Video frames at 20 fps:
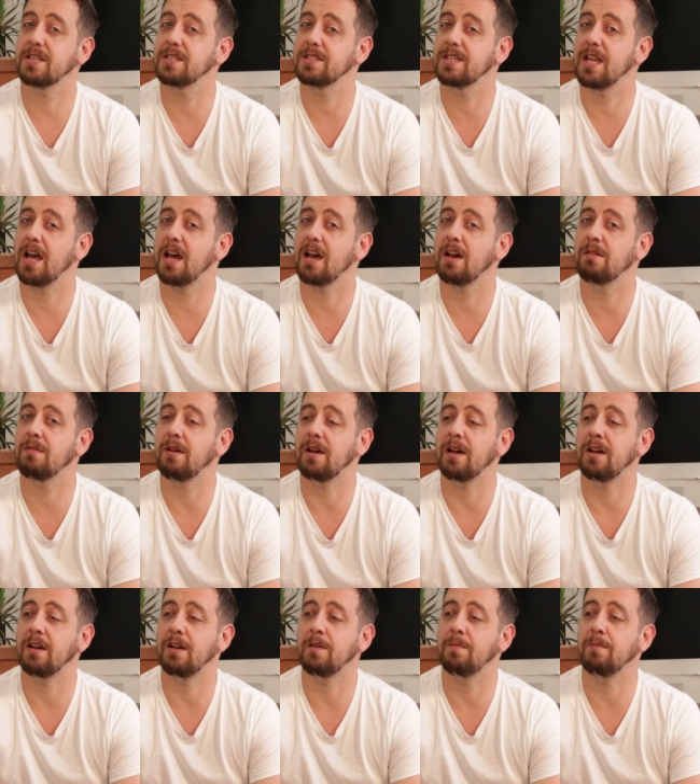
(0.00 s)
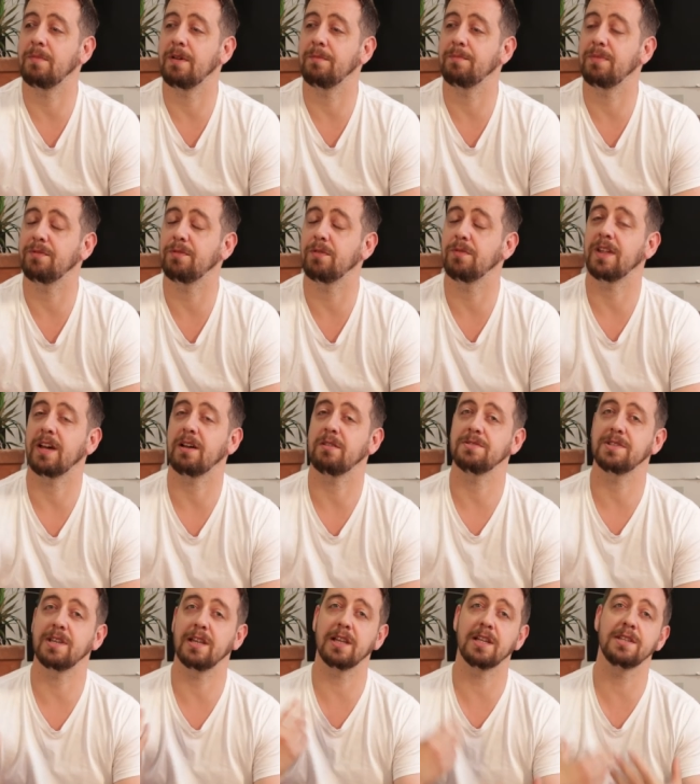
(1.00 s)
years now, um, and before that I
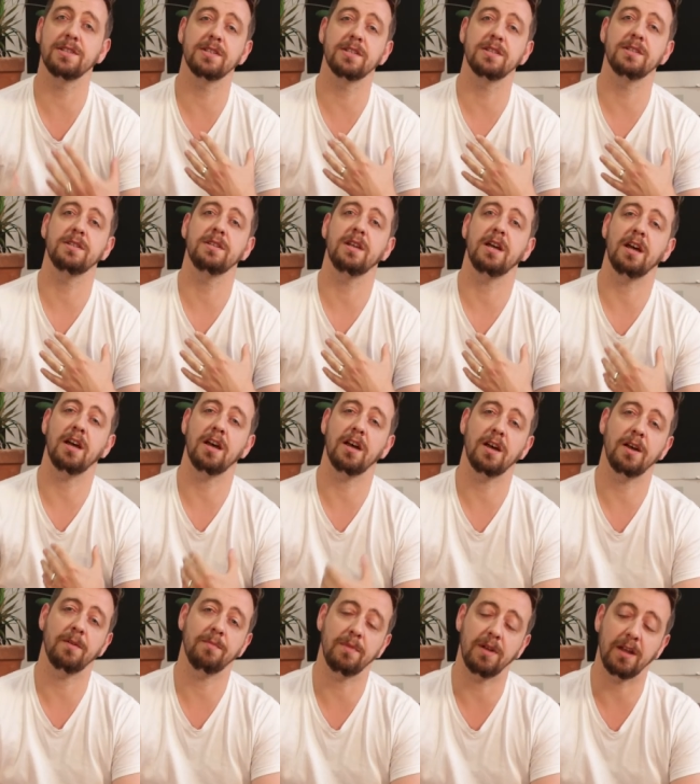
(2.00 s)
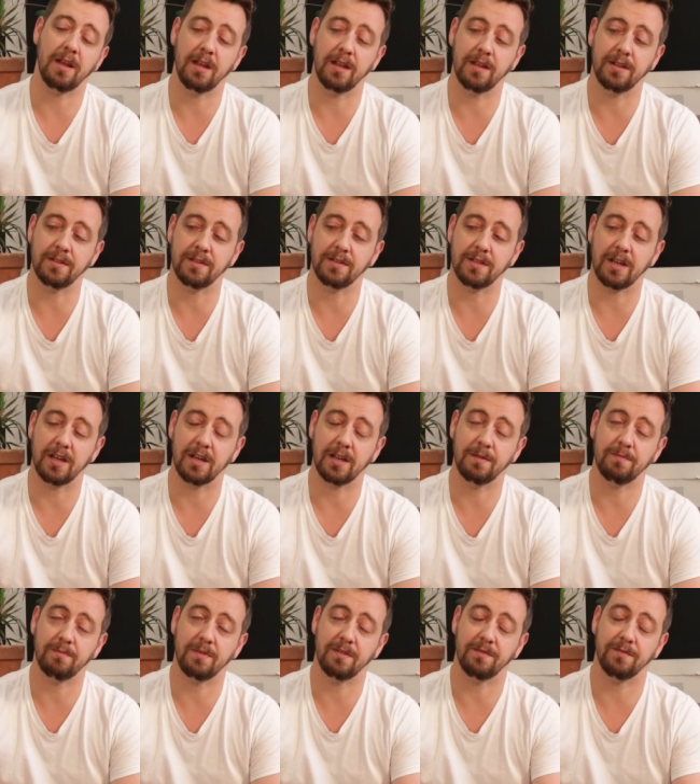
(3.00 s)
was in London, um, and
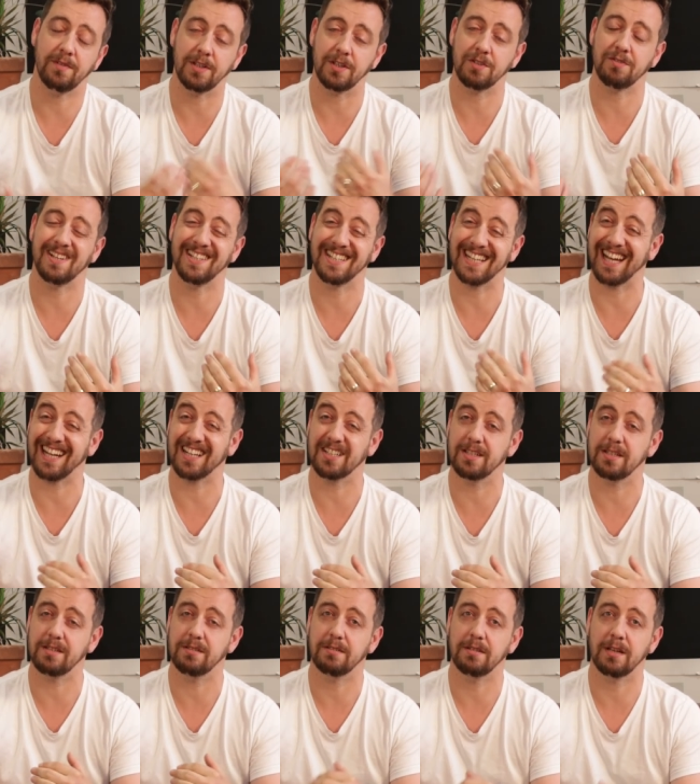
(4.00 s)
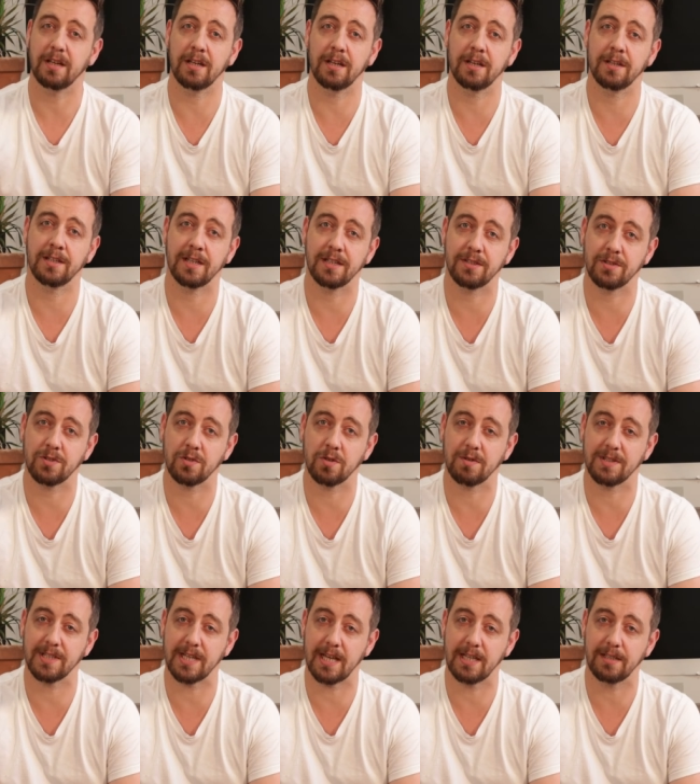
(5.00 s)
I'm a fully trained actor and,
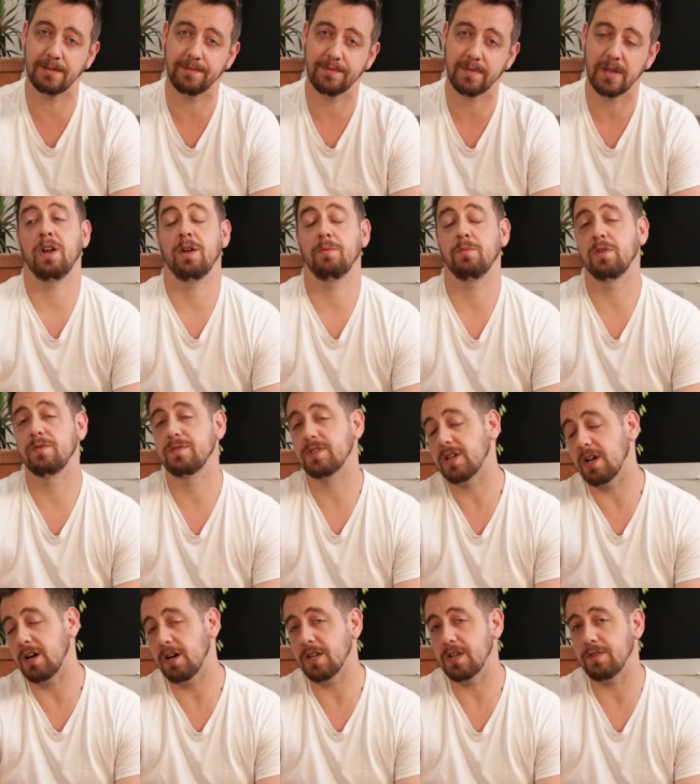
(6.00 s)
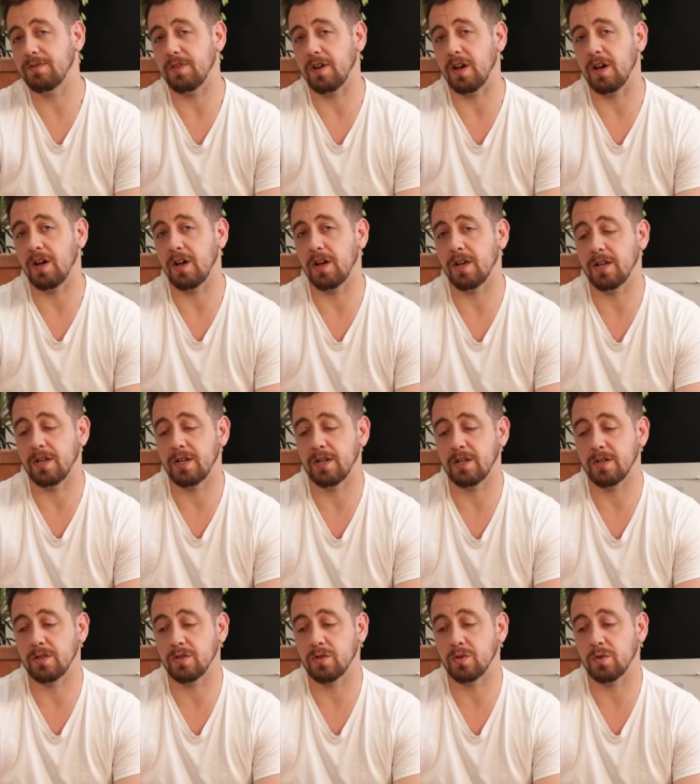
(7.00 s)
storyteller. When I moved to Cardiff,
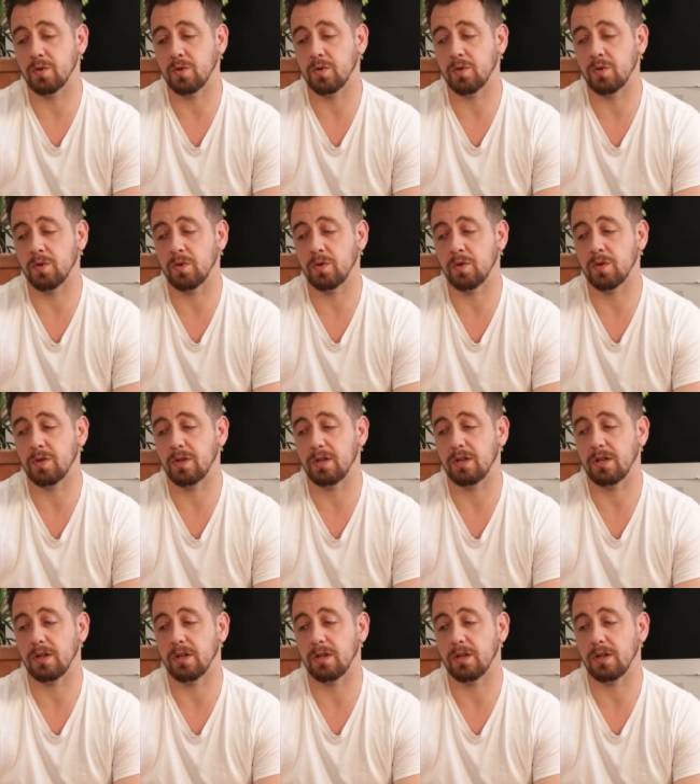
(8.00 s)
I saw